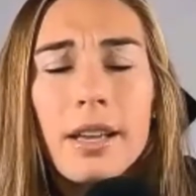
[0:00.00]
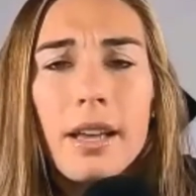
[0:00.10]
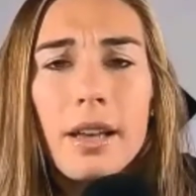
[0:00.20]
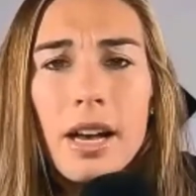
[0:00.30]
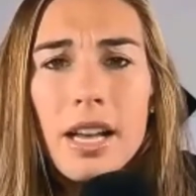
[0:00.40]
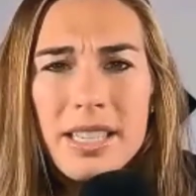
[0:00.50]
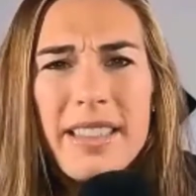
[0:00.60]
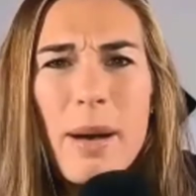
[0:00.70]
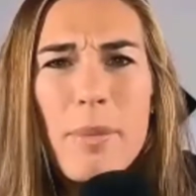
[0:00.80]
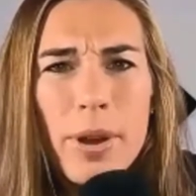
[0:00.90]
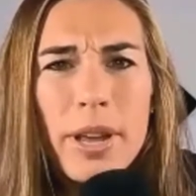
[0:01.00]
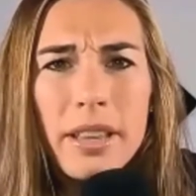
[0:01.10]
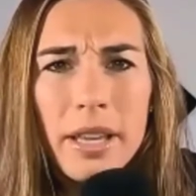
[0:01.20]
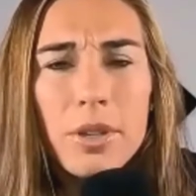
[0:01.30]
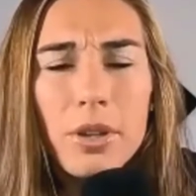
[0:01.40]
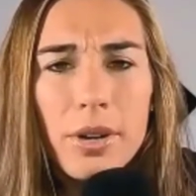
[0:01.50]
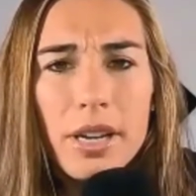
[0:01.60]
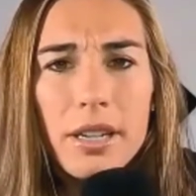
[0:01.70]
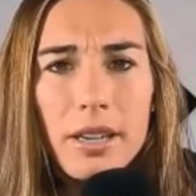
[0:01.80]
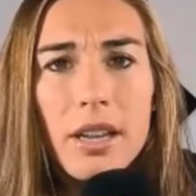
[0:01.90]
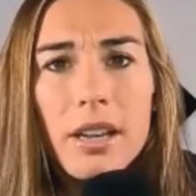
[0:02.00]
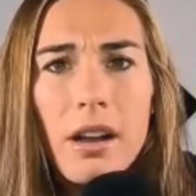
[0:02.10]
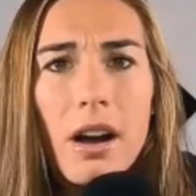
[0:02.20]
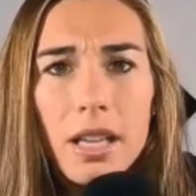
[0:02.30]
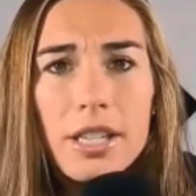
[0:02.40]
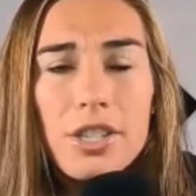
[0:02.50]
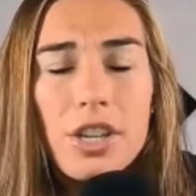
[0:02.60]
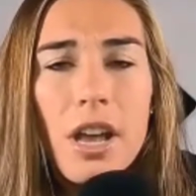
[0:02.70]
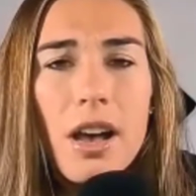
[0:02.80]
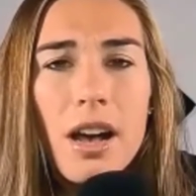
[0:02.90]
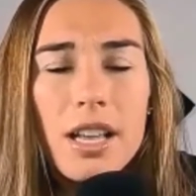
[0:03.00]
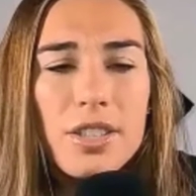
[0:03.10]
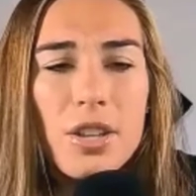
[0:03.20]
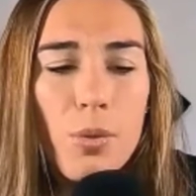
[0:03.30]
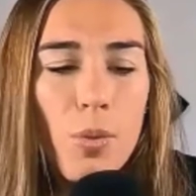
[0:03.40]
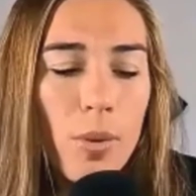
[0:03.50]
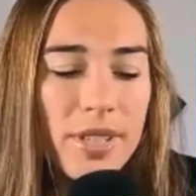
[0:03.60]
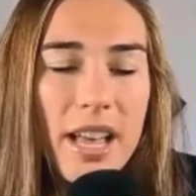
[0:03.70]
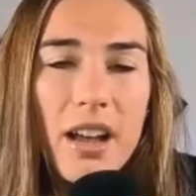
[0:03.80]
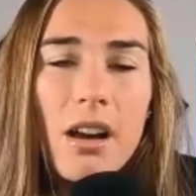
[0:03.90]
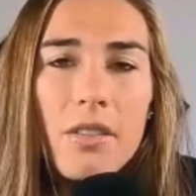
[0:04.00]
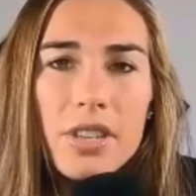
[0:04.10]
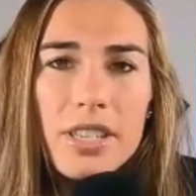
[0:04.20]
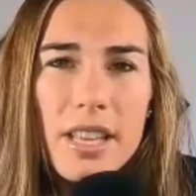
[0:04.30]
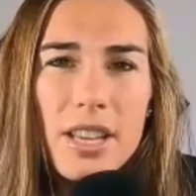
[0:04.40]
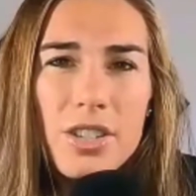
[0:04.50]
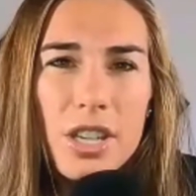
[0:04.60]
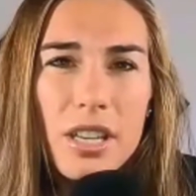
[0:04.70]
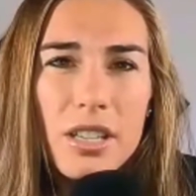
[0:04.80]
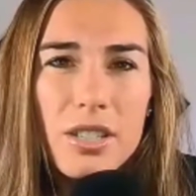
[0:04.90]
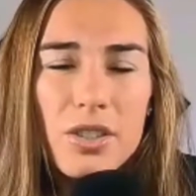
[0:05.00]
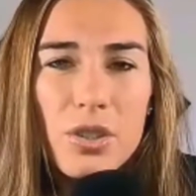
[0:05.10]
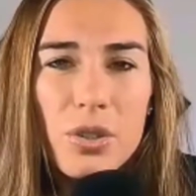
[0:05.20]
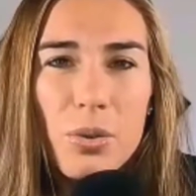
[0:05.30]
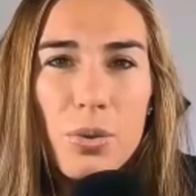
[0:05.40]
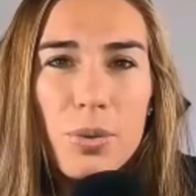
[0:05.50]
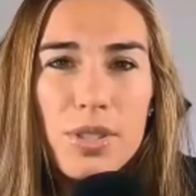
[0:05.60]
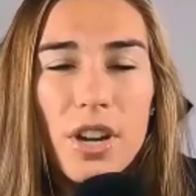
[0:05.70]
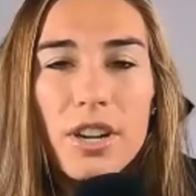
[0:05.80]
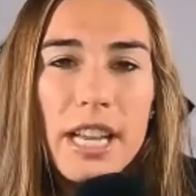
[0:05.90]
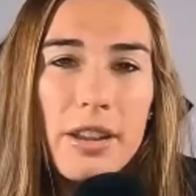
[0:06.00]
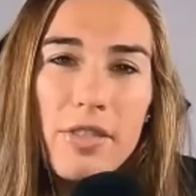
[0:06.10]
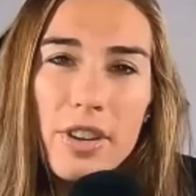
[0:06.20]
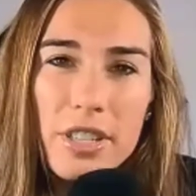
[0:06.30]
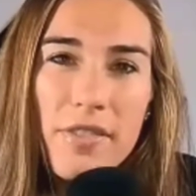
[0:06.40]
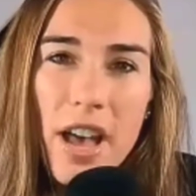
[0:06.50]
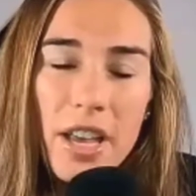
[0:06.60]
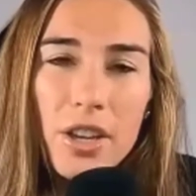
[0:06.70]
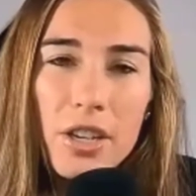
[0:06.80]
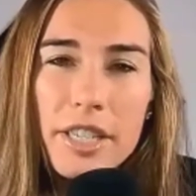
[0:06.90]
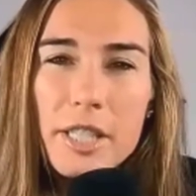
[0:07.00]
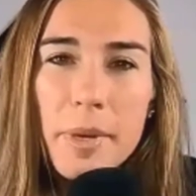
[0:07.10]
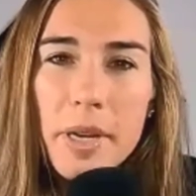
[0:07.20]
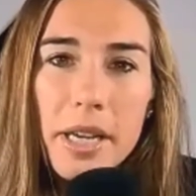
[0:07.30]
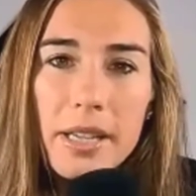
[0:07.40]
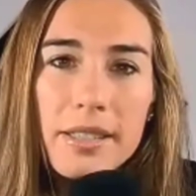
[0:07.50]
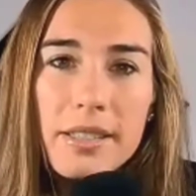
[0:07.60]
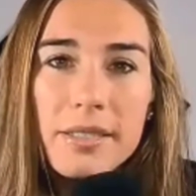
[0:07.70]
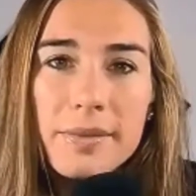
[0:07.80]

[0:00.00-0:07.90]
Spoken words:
to that point, like when you were in college. So what was that conversation to start diversifying your experience?